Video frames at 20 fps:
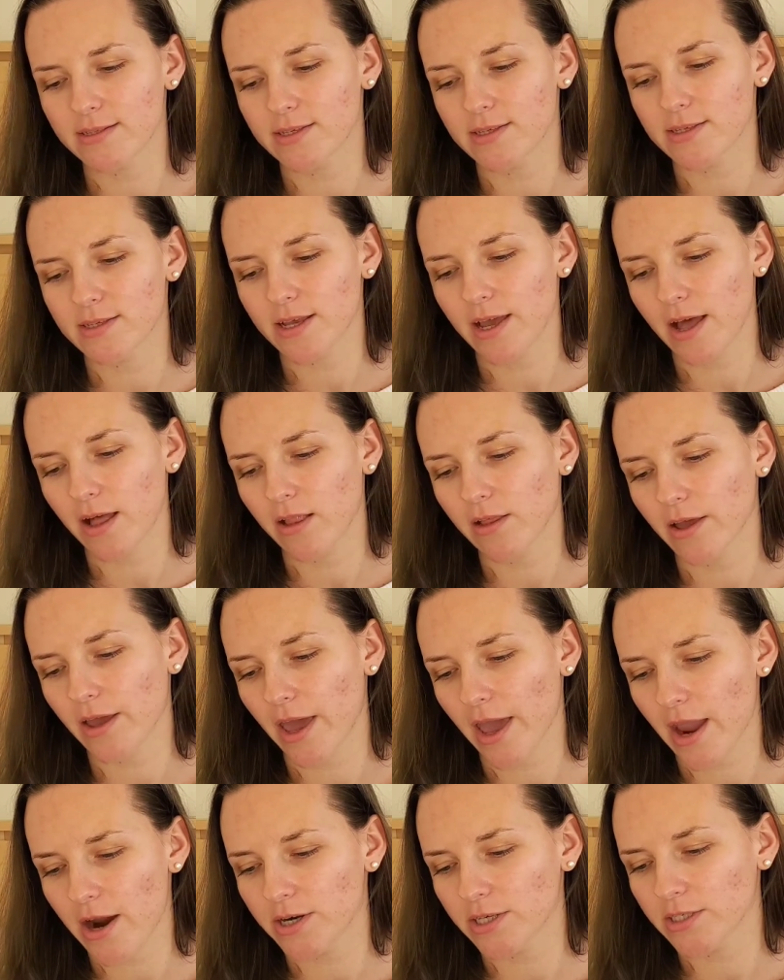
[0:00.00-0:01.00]
cell
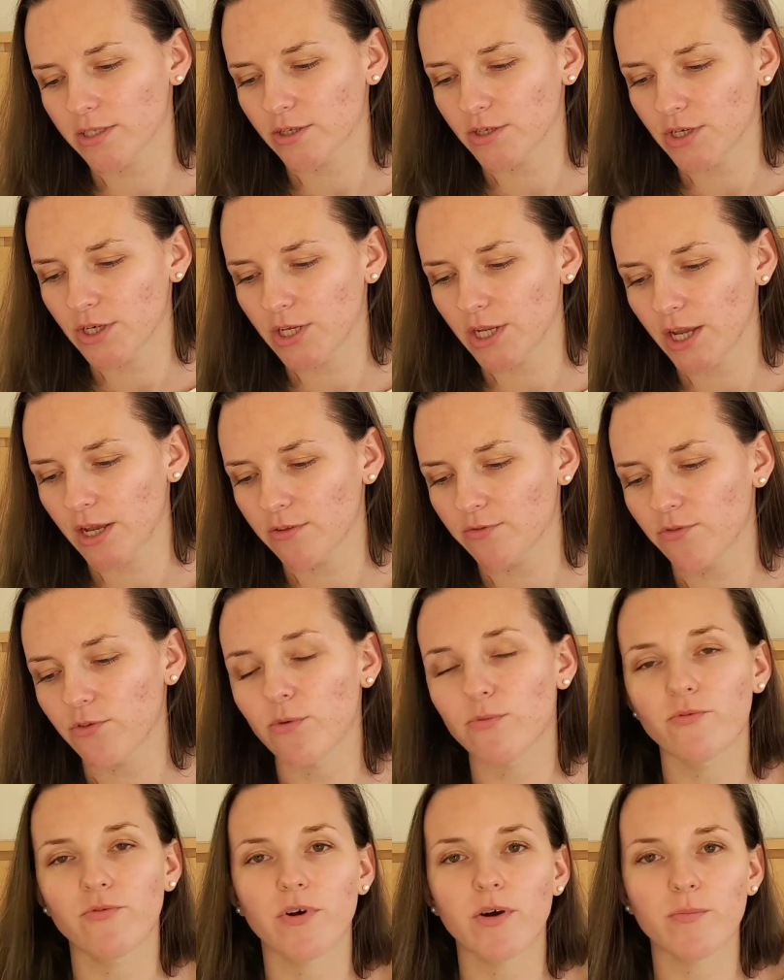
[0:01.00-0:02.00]
care ingredient
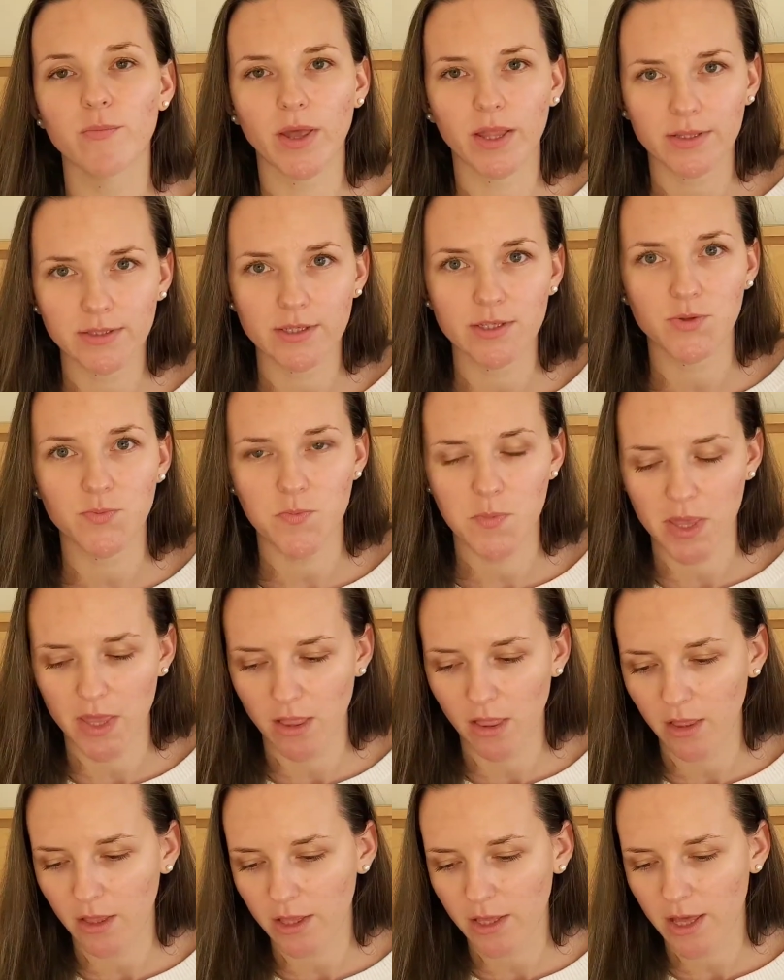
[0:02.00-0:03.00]
from fermented
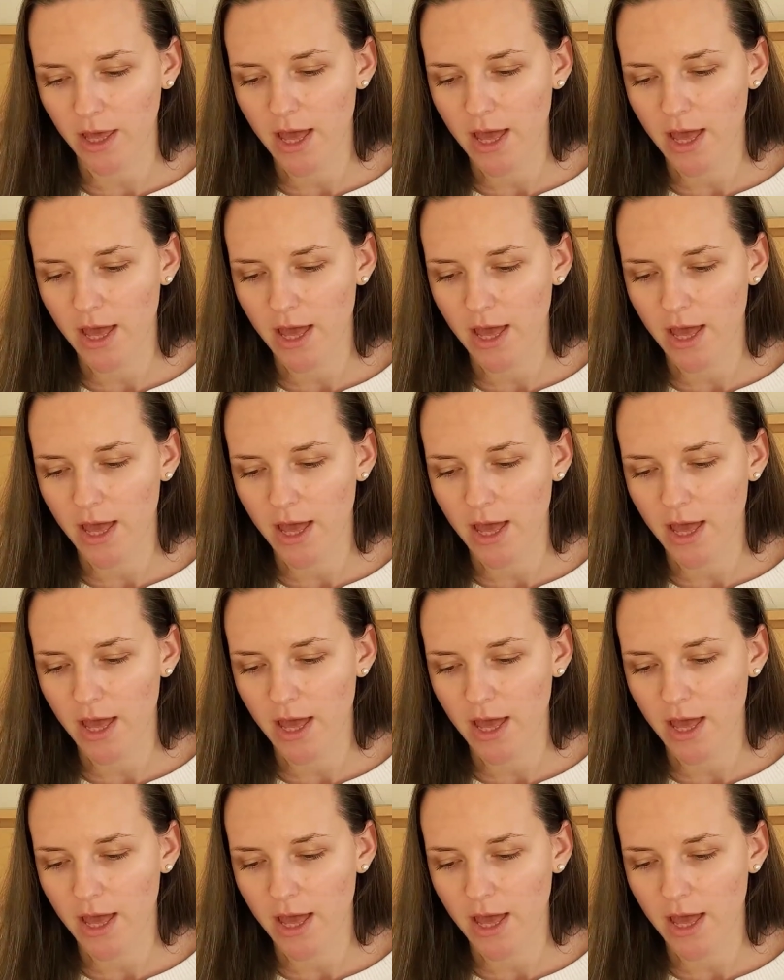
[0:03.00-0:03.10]
milk.